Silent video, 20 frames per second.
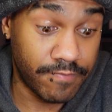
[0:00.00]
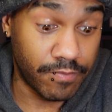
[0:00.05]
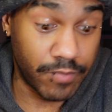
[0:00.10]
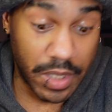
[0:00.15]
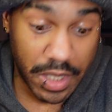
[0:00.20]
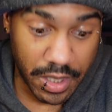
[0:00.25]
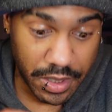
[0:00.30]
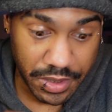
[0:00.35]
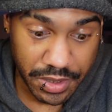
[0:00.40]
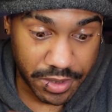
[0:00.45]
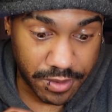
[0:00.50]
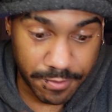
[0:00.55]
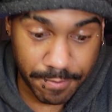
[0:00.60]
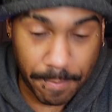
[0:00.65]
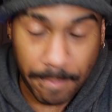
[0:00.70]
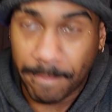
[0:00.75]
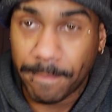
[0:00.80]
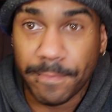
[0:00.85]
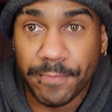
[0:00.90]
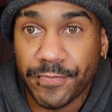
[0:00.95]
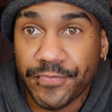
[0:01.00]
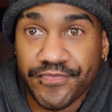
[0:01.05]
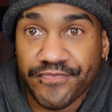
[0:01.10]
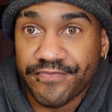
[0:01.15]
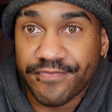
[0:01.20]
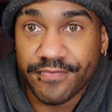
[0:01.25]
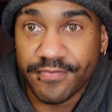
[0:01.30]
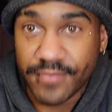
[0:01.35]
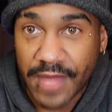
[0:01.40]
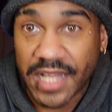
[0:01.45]
Because
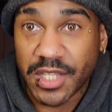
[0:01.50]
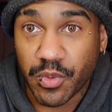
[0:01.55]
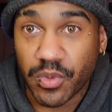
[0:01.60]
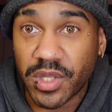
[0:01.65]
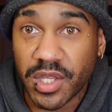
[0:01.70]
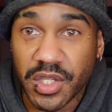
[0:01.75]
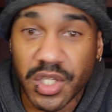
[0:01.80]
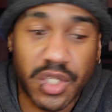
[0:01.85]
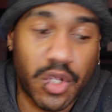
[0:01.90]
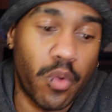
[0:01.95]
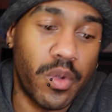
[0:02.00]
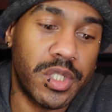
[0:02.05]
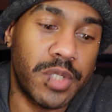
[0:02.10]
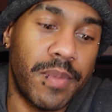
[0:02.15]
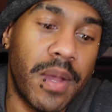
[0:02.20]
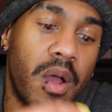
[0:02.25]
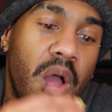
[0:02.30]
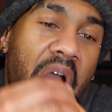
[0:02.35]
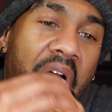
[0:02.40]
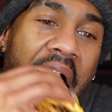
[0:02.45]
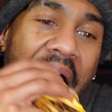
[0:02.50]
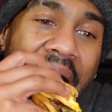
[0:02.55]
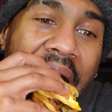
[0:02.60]
that's what this is always about.